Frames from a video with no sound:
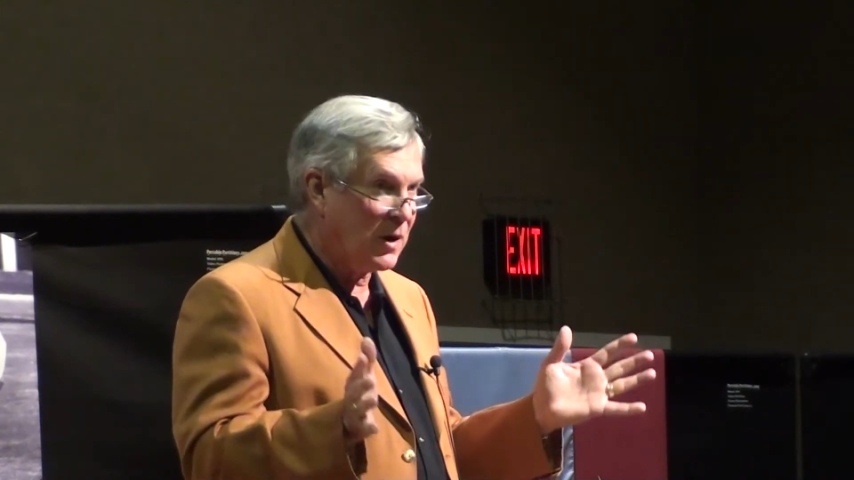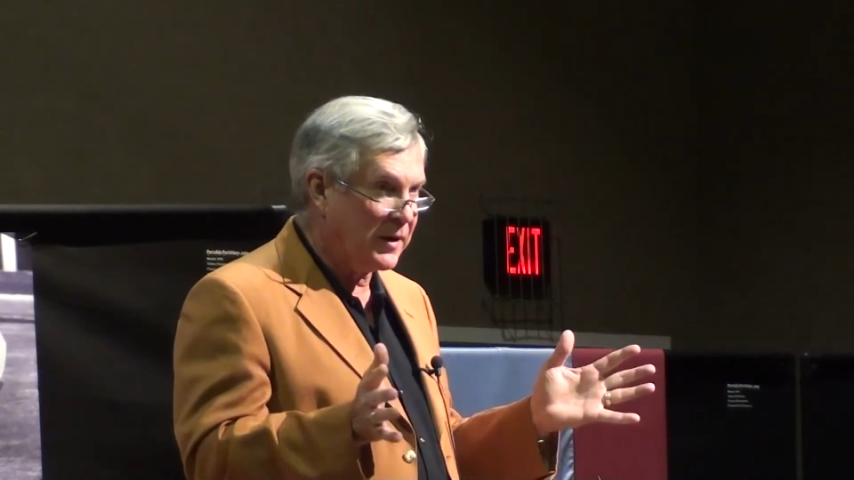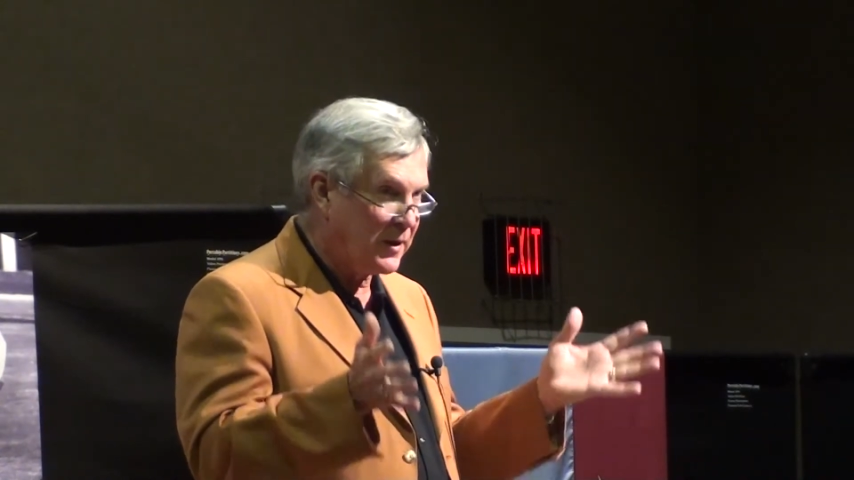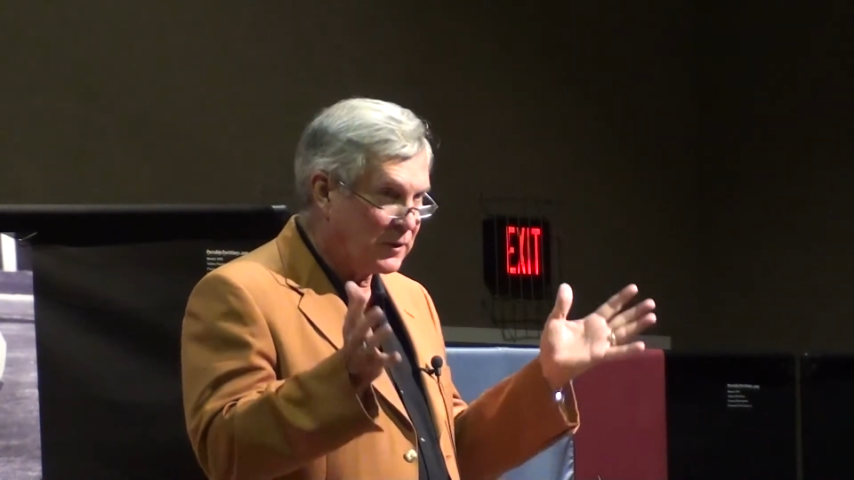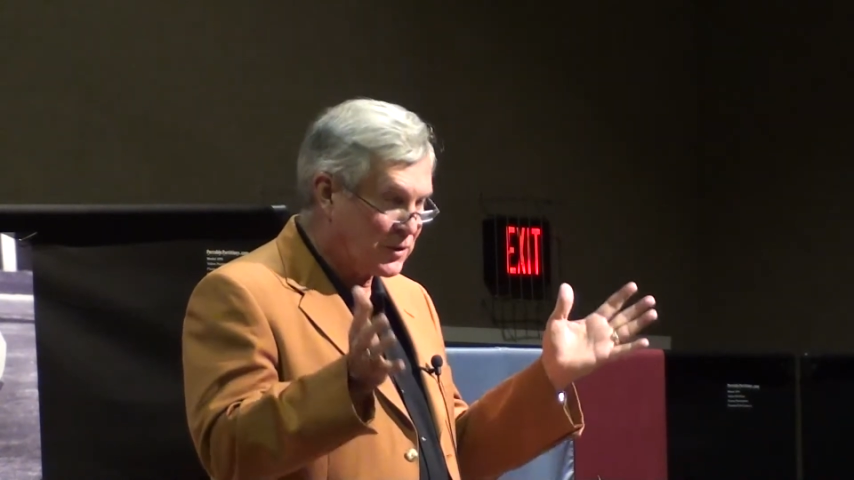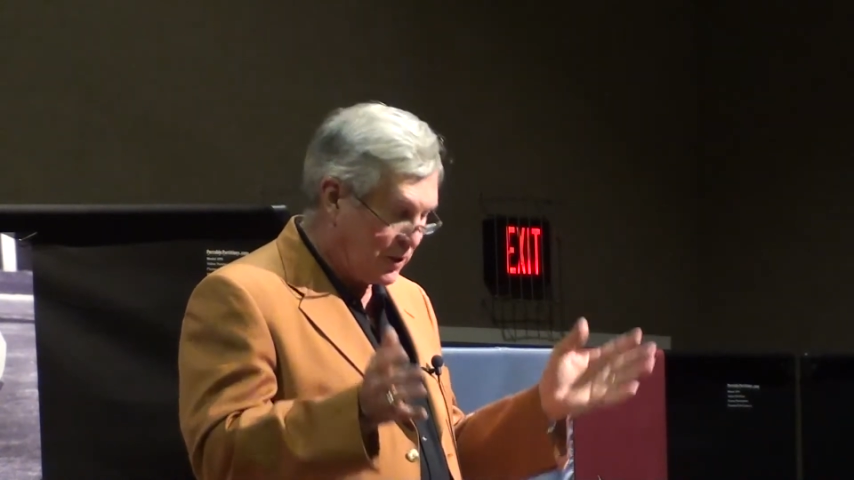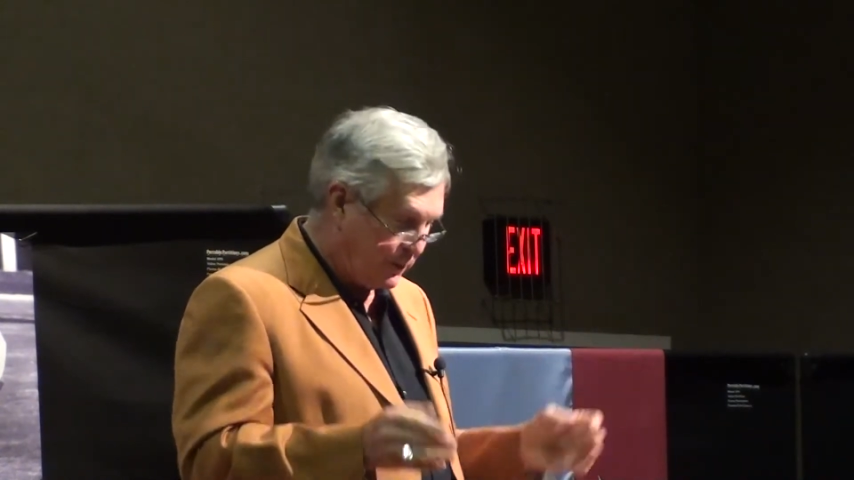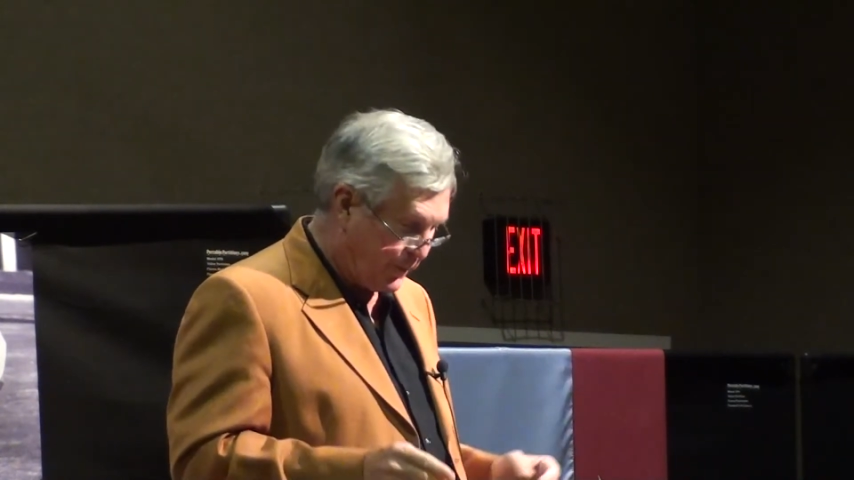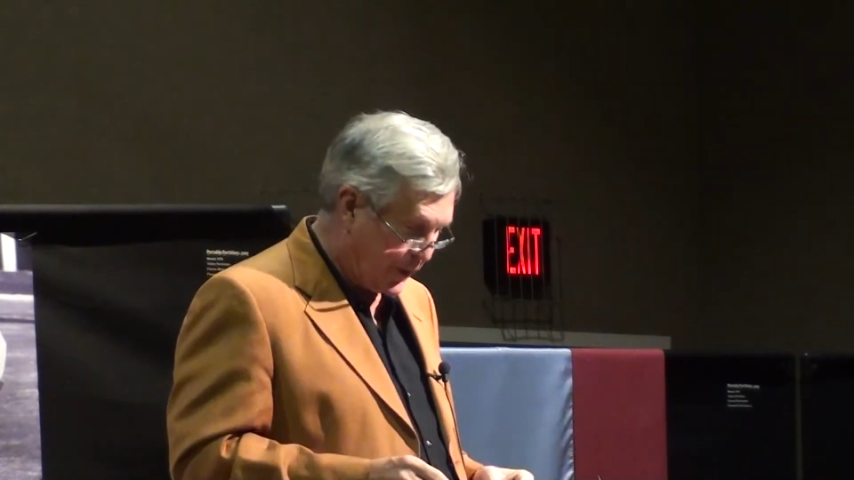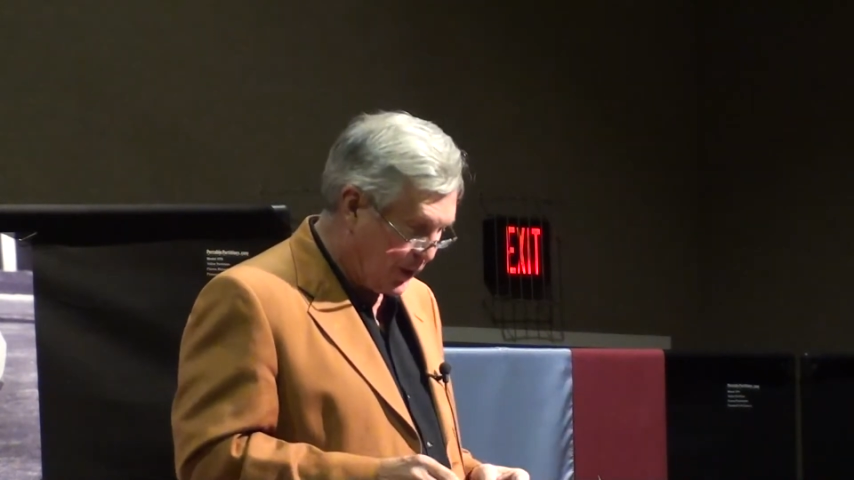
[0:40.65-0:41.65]
one of those
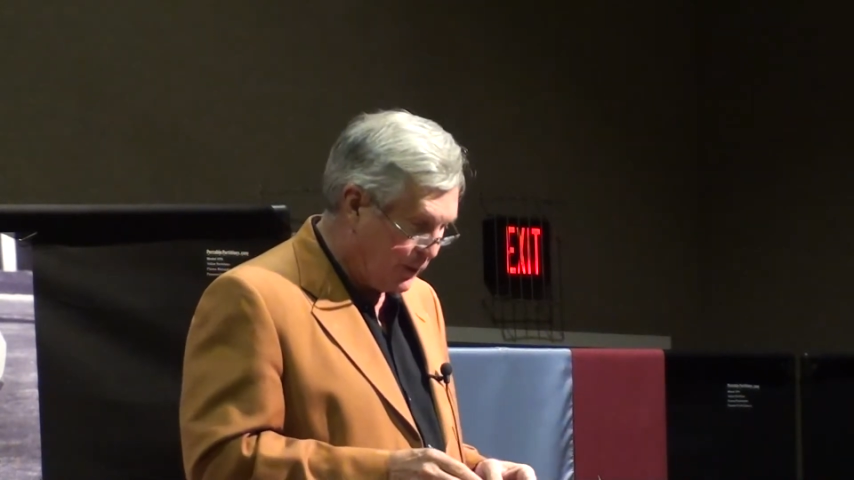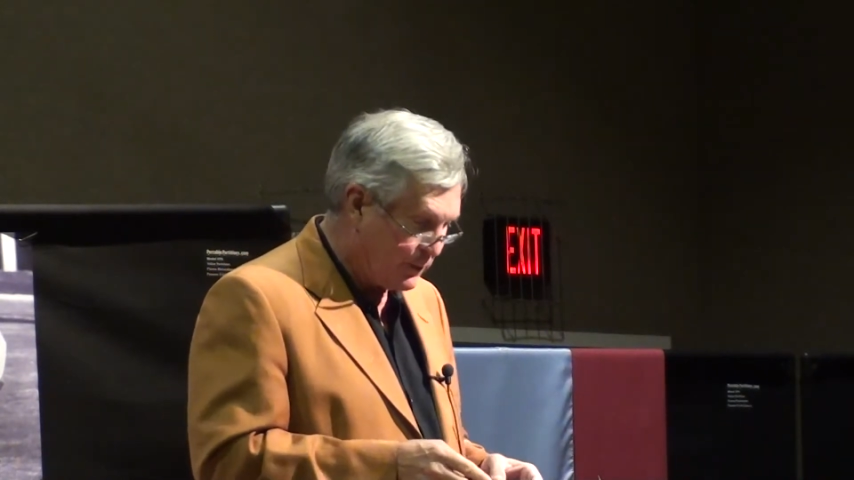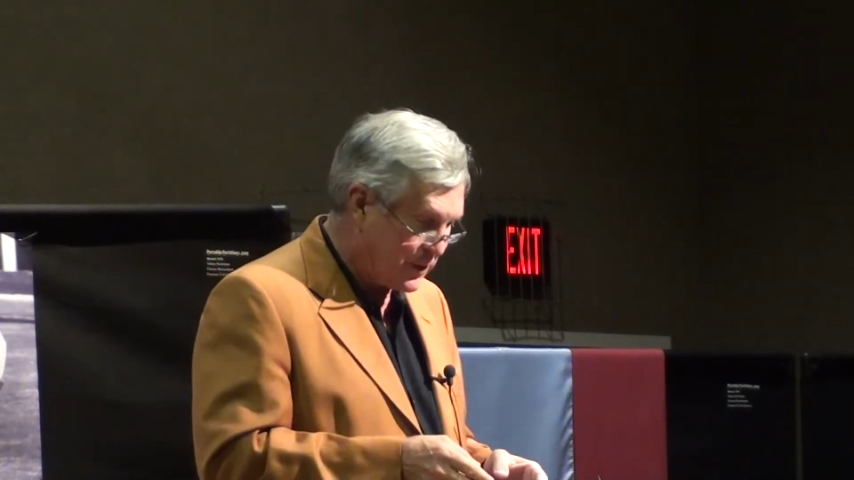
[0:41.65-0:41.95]
two for you.